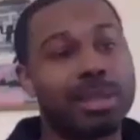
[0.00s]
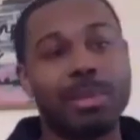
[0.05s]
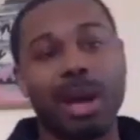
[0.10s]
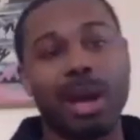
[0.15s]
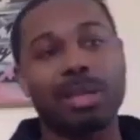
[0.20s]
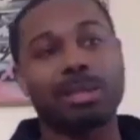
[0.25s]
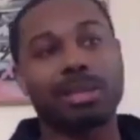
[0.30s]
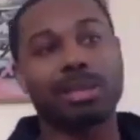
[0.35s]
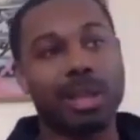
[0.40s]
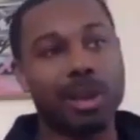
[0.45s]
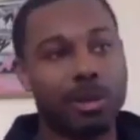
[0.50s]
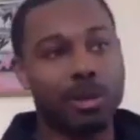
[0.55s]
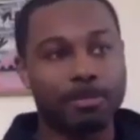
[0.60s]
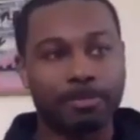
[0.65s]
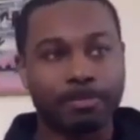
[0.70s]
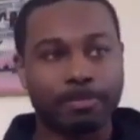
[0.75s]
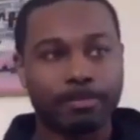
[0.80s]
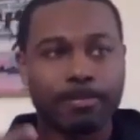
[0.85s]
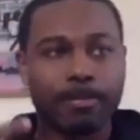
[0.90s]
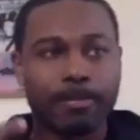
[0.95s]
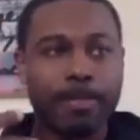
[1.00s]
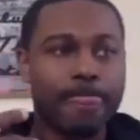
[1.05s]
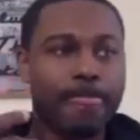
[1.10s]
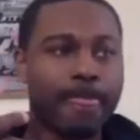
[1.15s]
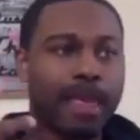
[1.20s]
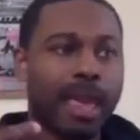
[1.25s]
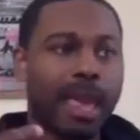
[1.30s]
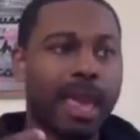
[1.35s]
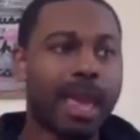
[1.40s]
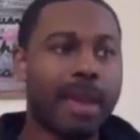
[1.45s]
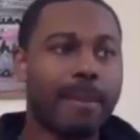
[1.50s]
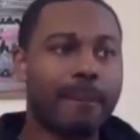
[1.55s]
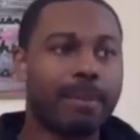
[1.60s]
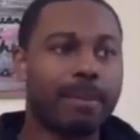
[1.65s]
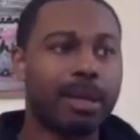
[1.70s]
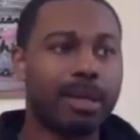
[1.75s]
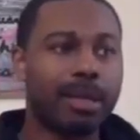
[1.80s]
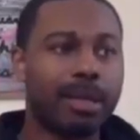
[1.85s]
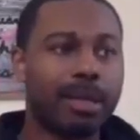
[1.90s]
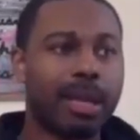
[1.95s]
myself uh-huh. and
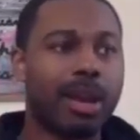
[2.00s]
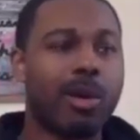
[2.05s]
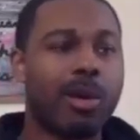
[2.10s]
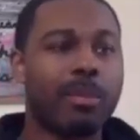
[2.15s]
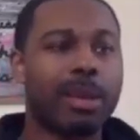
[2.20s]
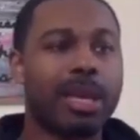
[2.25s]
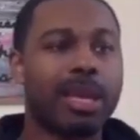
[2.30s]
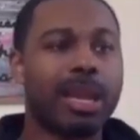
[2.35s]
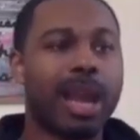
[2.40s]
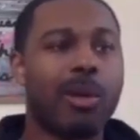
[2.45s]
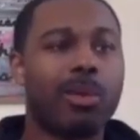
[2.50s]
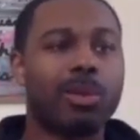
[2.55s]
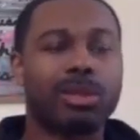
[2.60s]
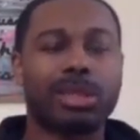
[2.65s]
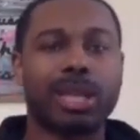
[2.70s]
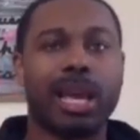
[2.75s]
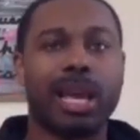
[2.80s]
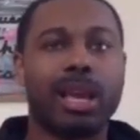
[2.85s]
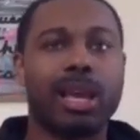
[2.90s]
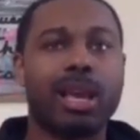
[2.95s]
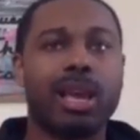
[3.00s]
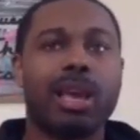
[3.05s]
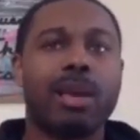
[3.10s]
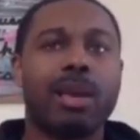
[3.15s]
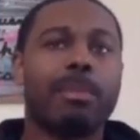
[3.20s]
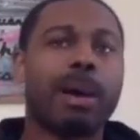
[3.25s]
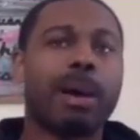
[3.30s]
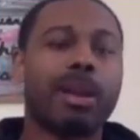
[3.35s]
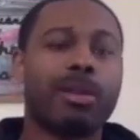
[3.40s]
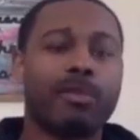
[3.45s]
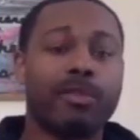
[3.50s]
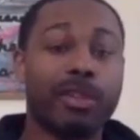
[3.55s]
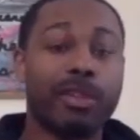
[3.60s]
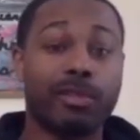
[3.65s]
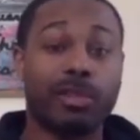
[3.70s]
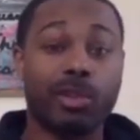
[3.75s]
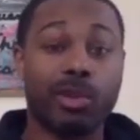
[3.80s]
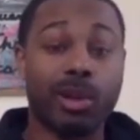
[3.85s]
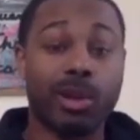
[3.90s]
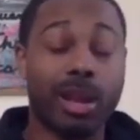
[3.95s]
putting that on me. And I would say by the fifth
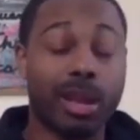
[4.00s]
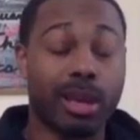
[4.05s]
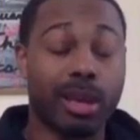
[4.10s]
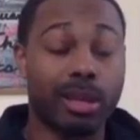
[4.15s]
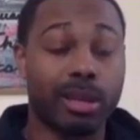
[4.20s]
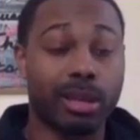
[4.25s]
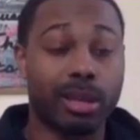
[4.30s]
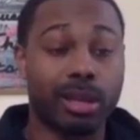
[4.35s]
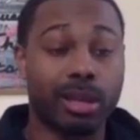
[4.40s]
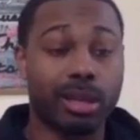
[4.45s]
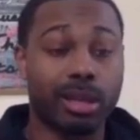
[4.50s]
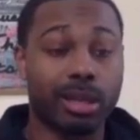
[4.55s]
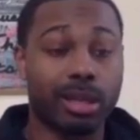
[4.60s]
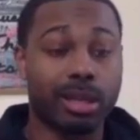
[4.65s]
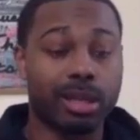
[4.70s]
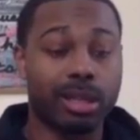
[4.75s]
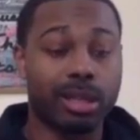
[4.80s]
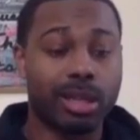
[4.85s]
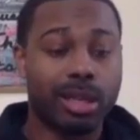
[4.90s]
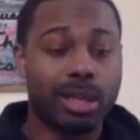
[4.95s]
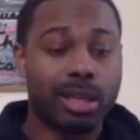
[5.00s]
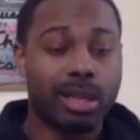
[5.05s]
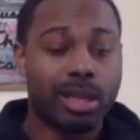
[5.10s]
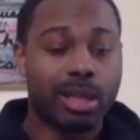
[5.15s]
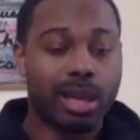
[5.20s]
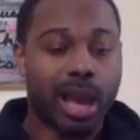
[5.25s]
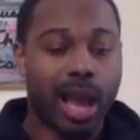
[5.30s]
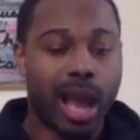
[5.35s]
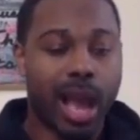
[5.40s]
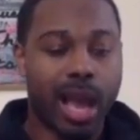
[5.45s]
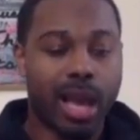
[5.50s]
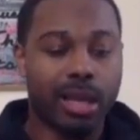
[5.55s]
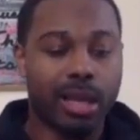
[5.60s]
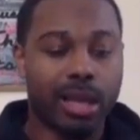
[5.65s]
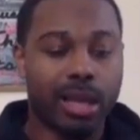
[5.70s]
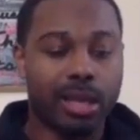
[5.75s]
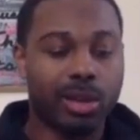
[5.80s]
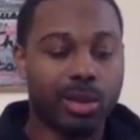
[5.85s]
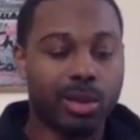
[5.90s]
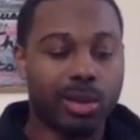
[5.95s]
grade, uh,
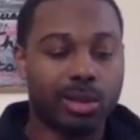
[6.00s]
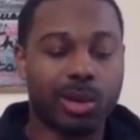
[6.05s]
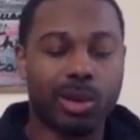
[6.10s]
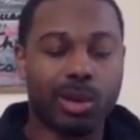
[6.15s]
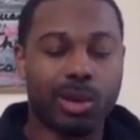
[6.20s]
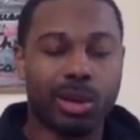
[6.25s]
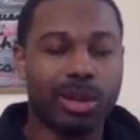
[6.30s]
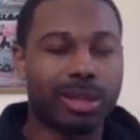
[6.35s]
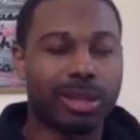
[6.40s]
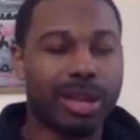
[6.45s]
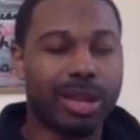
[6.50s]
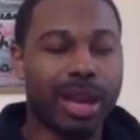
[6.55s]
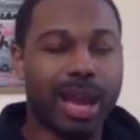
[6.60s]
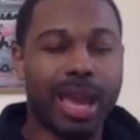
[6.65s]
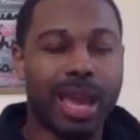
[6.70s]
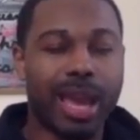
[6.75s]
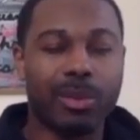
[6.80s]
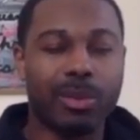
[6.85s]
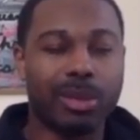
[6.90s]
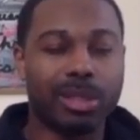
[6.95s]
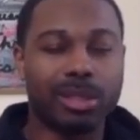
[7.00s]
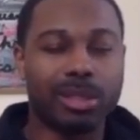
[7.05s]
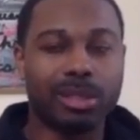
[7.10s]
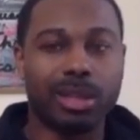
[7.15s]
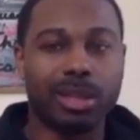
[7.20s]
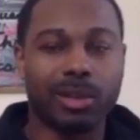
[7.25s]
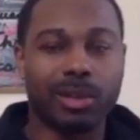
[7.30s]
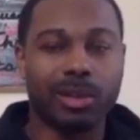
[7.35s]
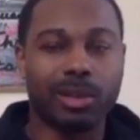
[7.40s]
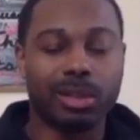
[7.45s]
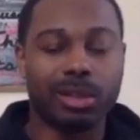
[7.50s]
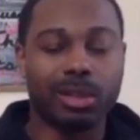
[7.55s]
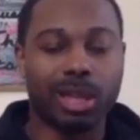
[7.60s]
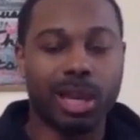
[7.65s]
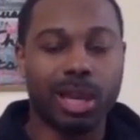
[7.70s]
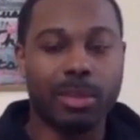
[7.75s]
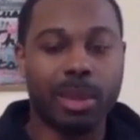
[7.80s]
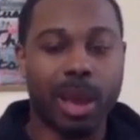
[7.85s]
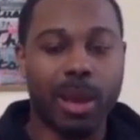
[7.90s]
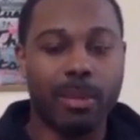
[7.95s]
you know, so early, and I hate when these stuff early
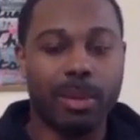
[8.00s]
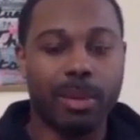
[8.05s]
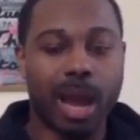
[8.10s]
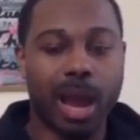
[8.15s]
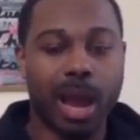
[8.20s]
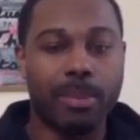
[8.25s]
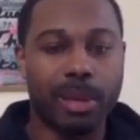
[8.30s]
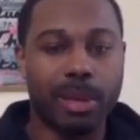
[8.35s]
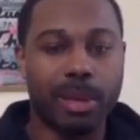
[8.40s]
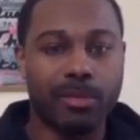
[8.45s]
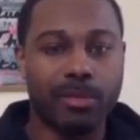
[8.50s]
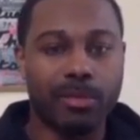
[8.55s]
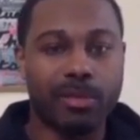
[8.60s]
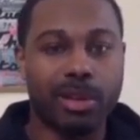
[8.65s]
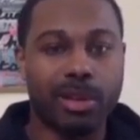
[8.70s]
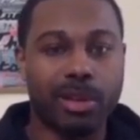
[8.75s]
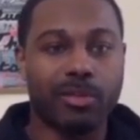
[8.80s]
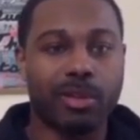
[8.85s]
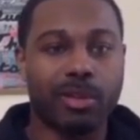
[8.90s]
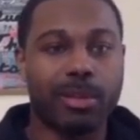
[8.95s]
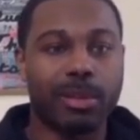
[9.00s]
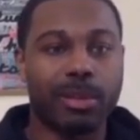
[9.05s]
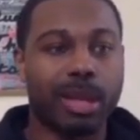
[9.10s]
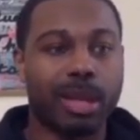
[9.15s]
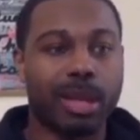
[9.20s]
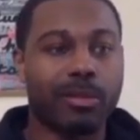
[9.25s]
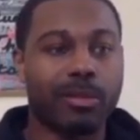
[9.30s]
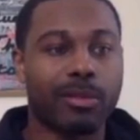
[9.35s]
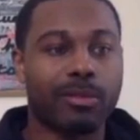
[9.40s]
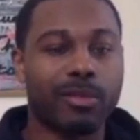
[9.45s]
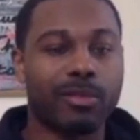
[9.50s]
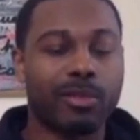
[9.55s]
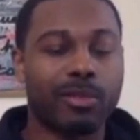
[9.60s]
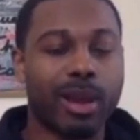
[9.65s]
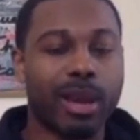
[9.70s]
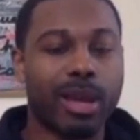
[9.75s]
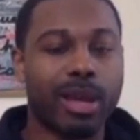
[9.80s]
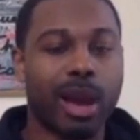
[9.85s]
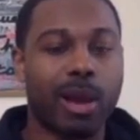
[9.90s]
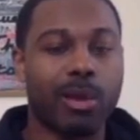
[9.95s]
come out, but I benefited from it. Like fifth
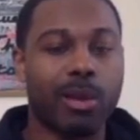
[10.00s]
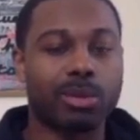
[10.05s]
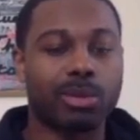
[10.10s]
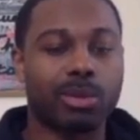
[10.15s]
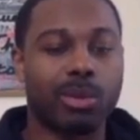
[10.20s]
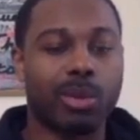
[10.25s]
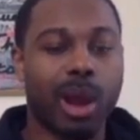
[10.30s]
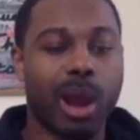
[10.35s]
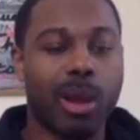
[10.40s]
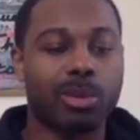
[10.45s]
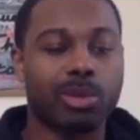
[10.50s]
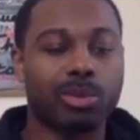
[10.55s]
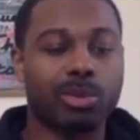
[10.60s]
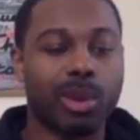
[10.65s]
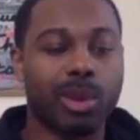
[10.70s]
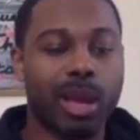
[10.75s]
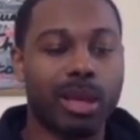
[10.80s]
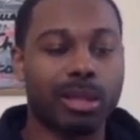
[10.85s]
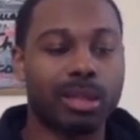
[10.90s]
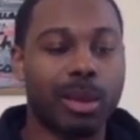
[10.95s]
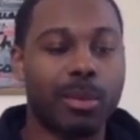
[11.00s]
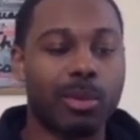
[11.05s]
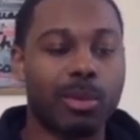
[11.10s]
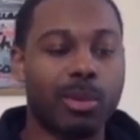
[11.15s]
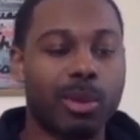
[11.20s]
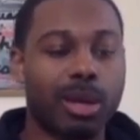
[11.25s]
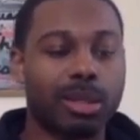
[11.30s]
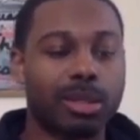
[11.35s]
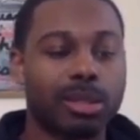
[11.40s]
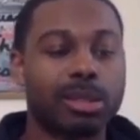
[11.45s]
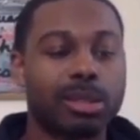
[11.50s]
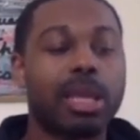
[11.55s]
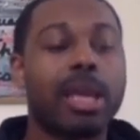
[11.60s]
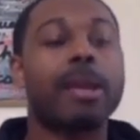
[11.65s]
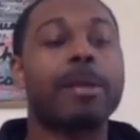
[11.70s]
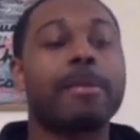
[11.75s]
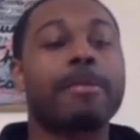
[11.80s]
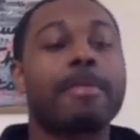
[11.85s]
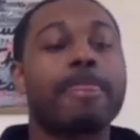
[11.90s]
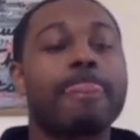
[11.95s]
grade, I was I was ranked number one in the
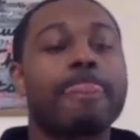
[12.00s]
state.